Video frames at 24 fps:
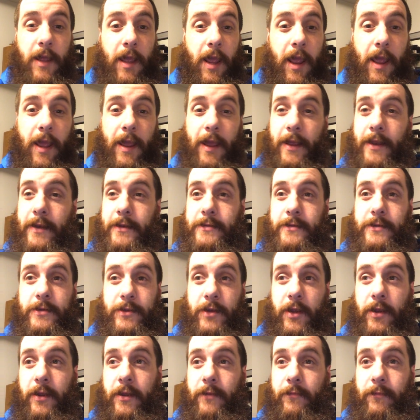and
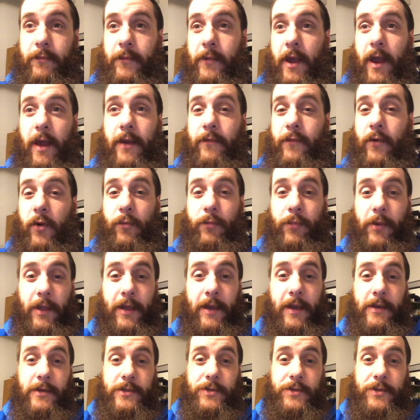kind of outplayed